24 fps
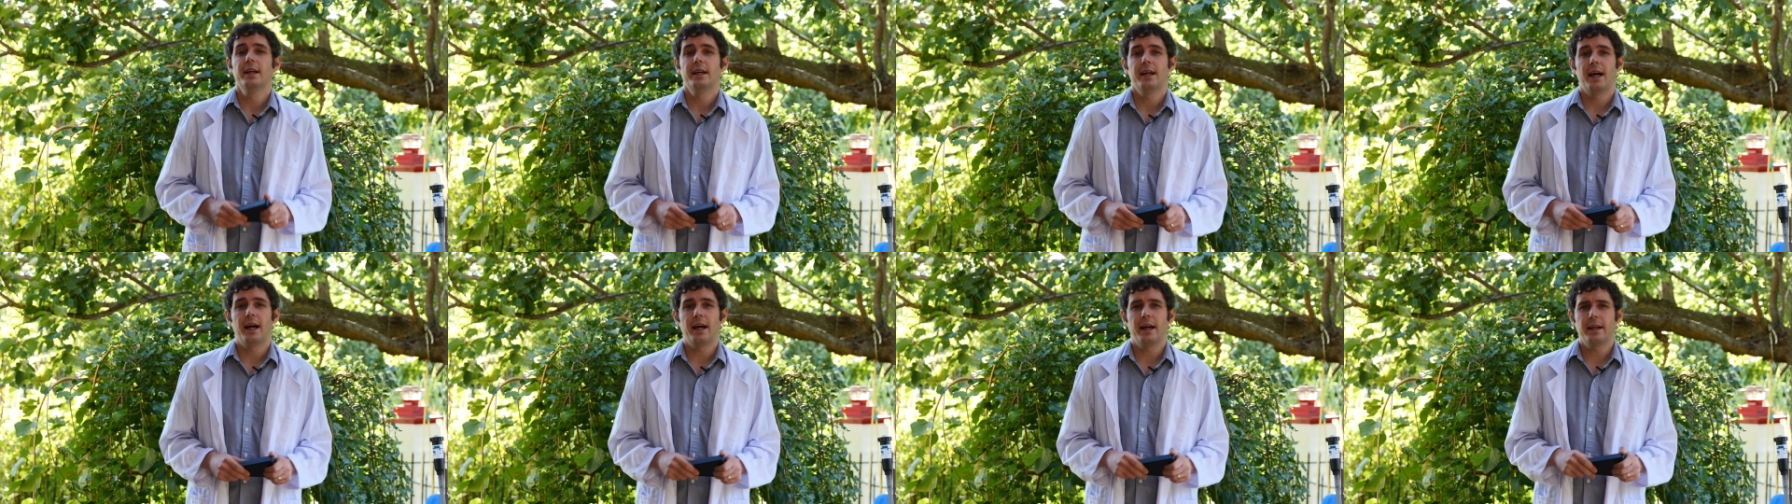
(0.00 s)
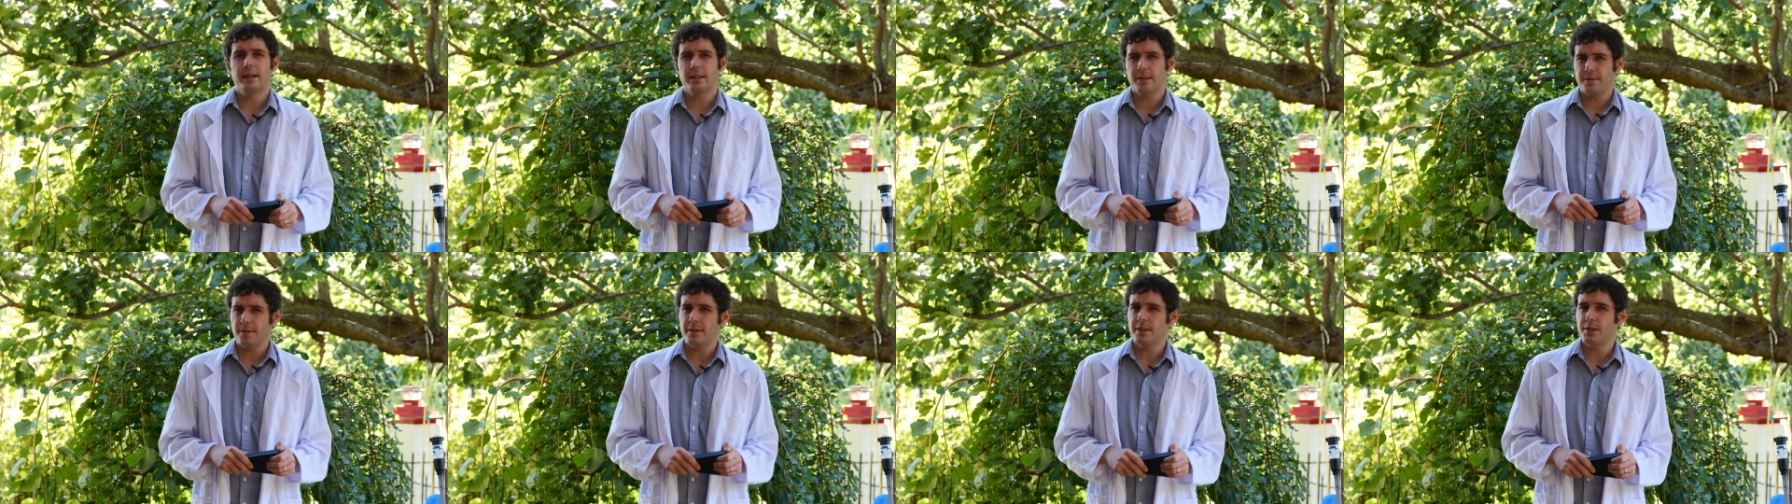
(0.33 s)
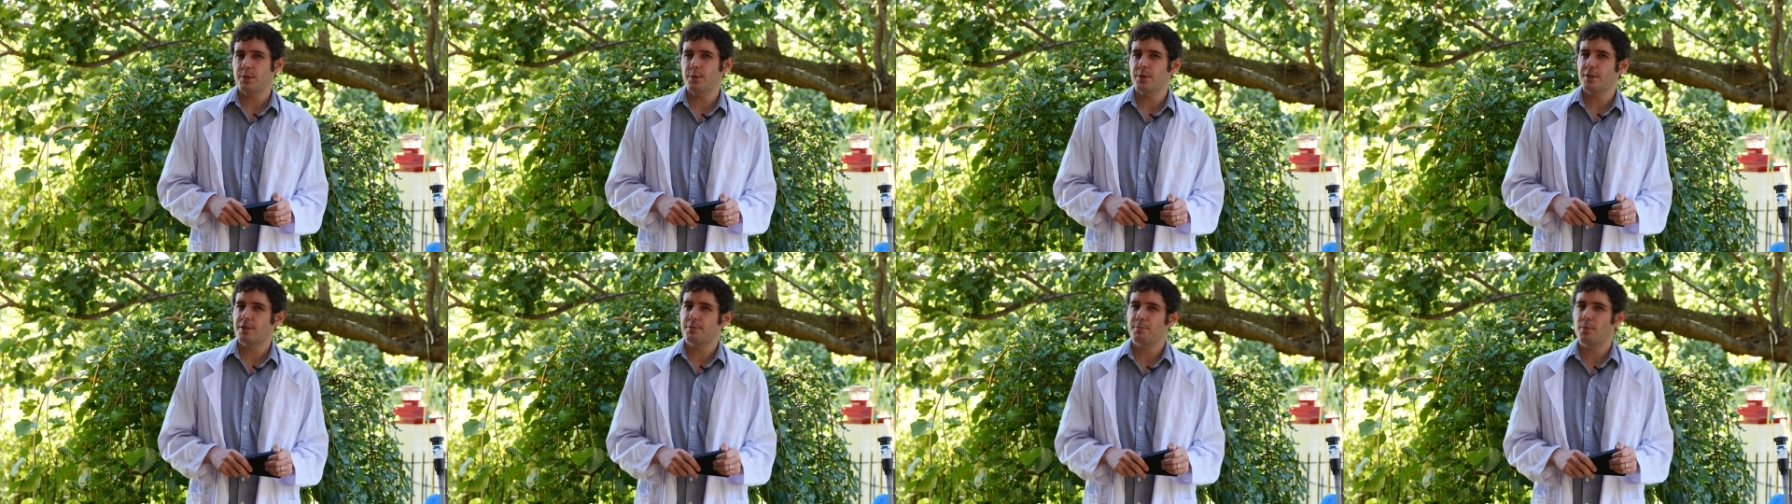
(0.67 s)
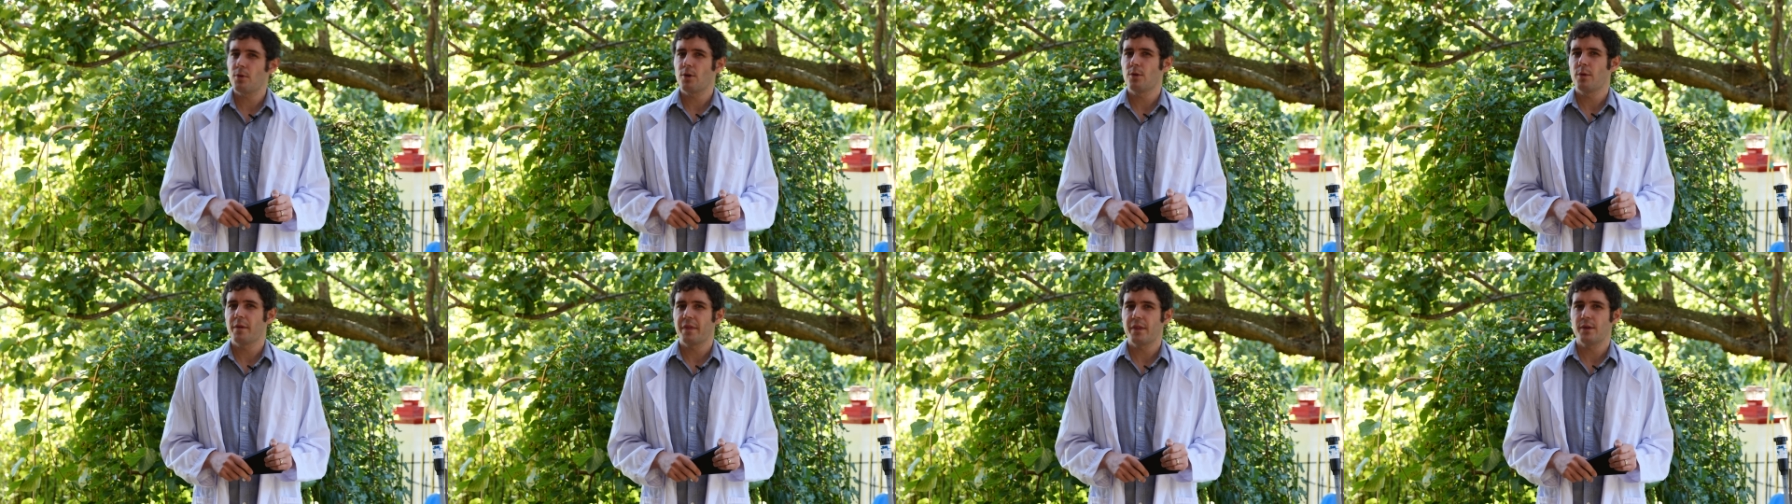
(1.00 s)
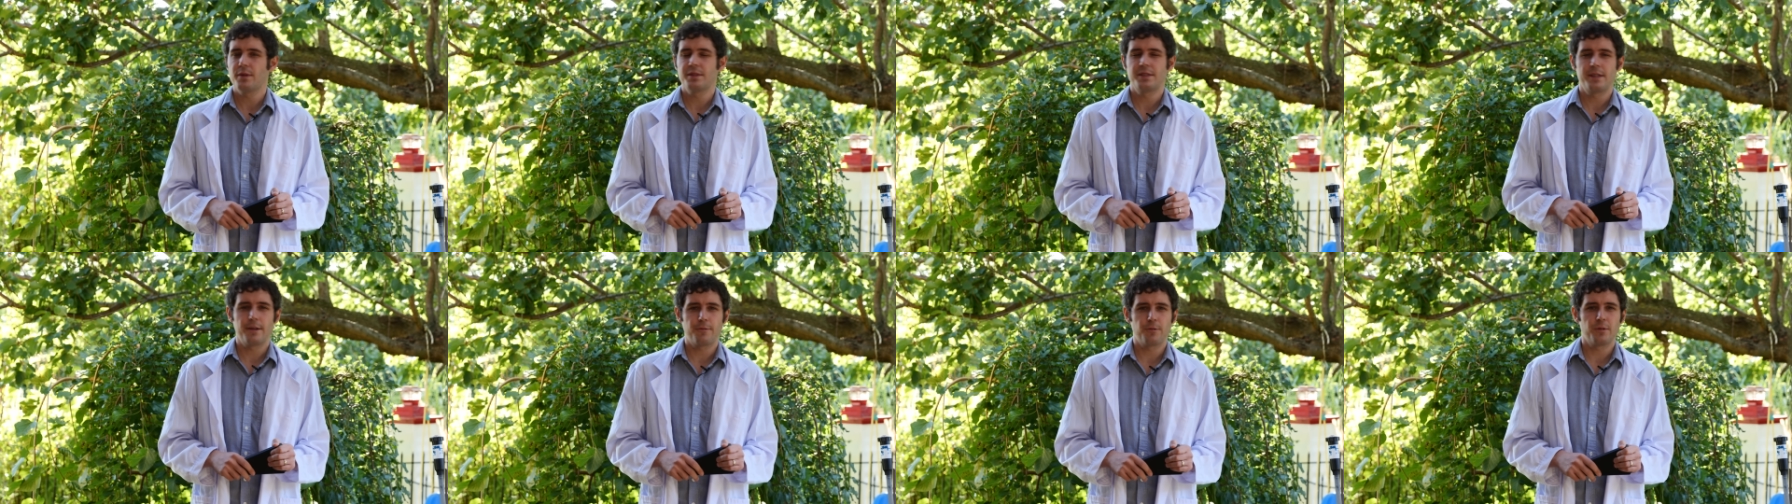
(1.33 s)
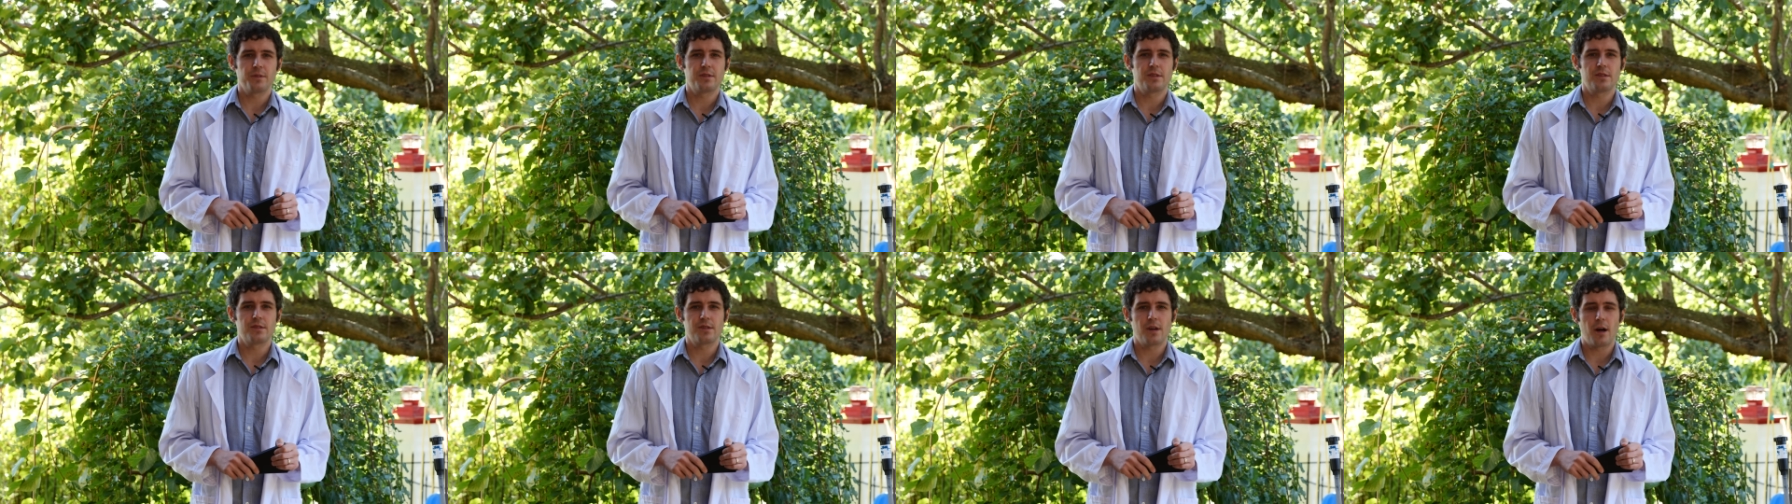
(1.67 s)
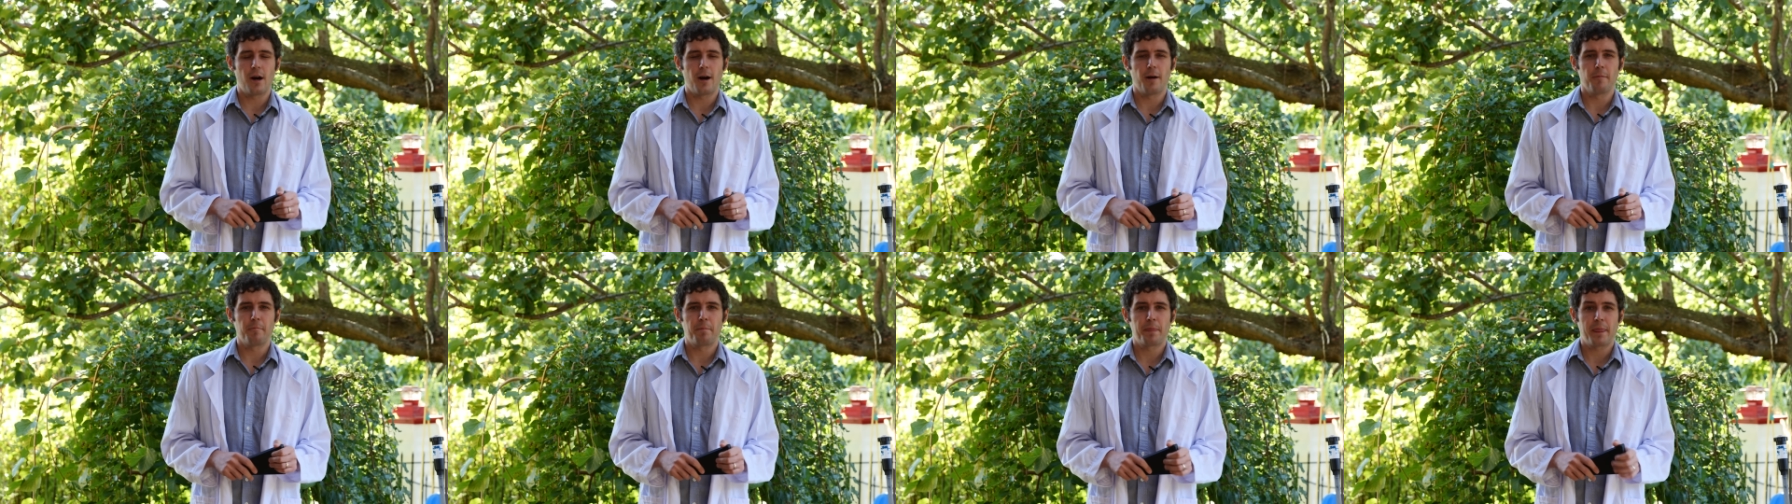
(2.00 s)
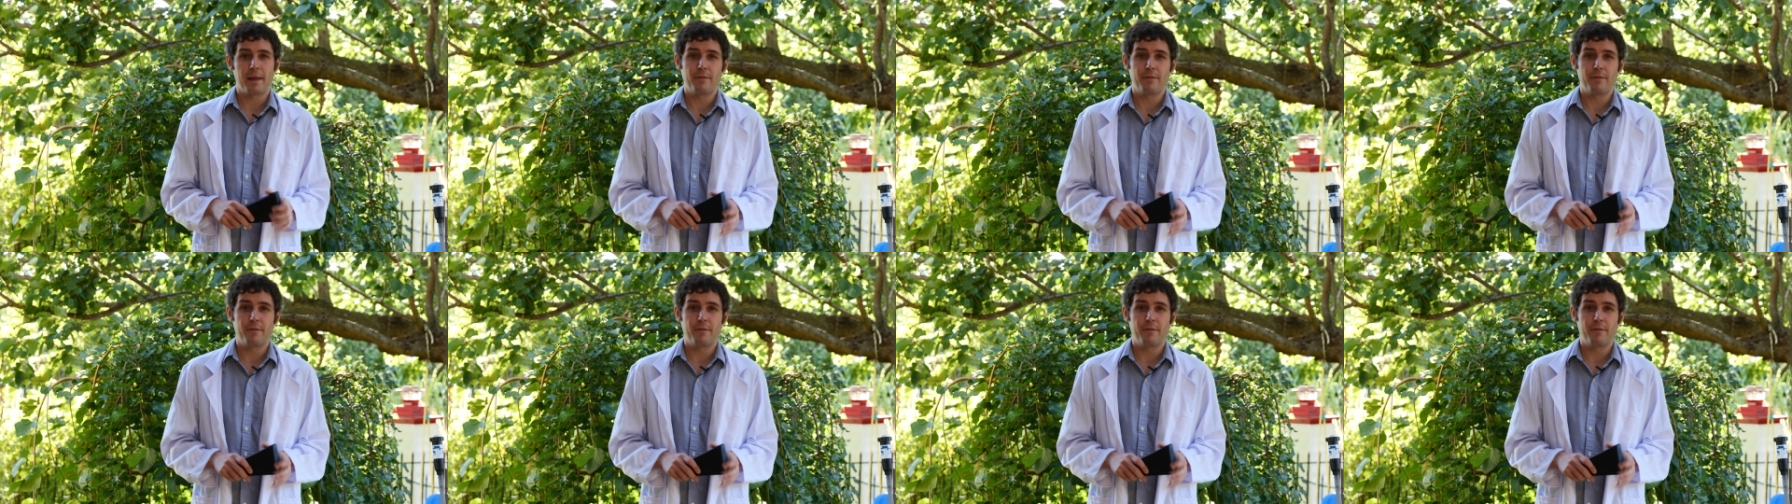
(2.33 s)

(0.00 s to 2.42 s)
uh, and it's fun to explore what those differences are.